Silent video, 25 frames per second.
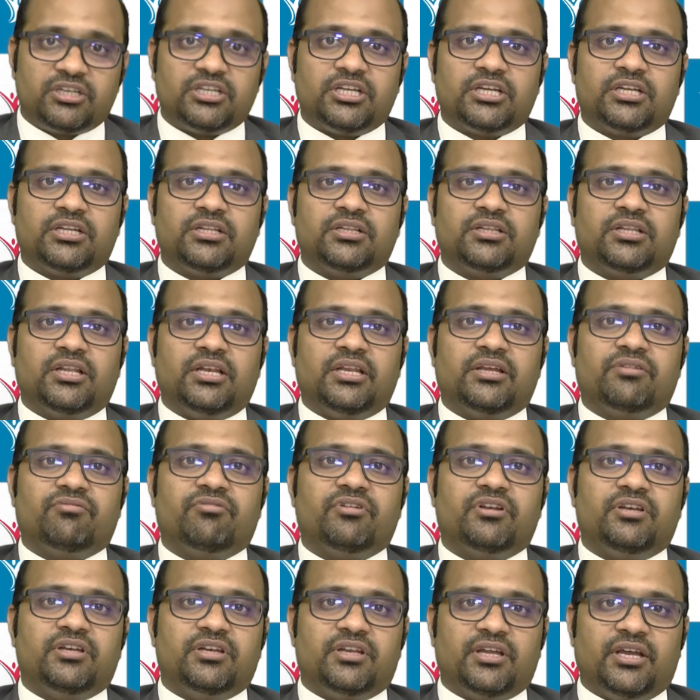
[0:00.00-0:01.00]
taking the
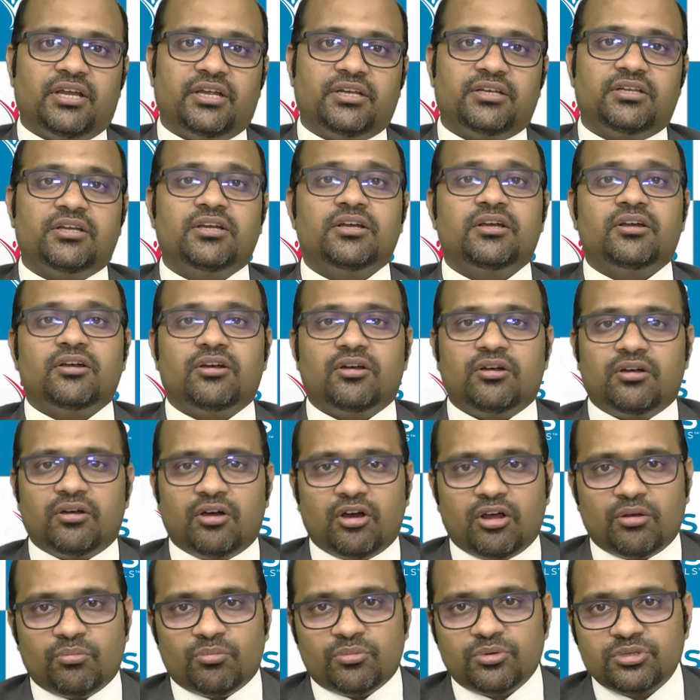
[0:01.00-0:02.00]
liquid diet
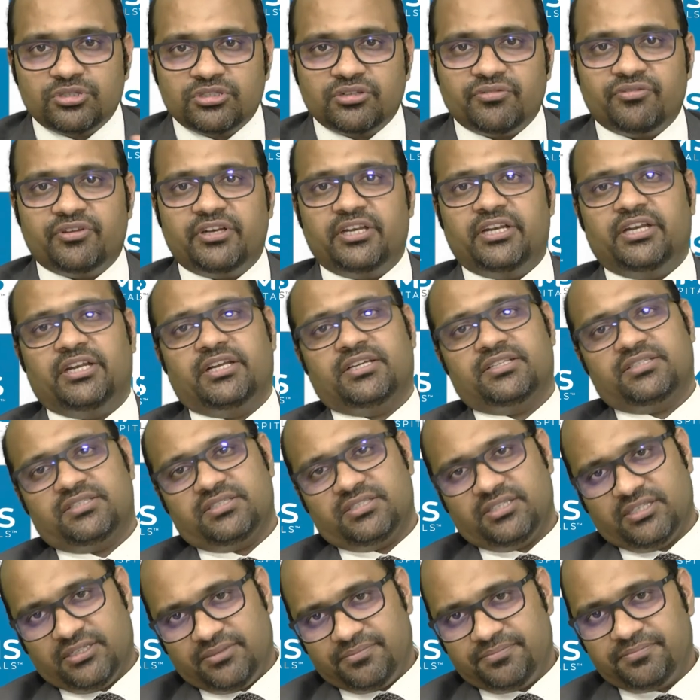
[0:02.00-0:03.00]
almost the very
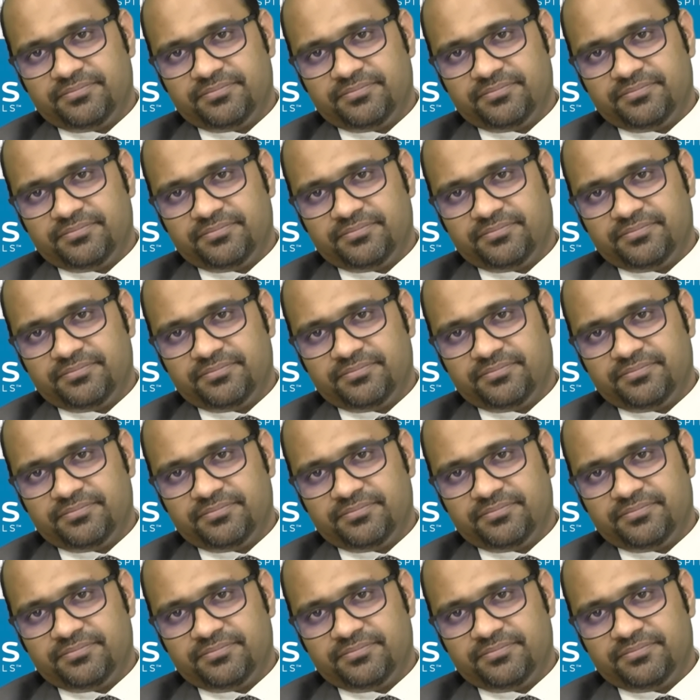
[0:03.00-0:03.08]
next day.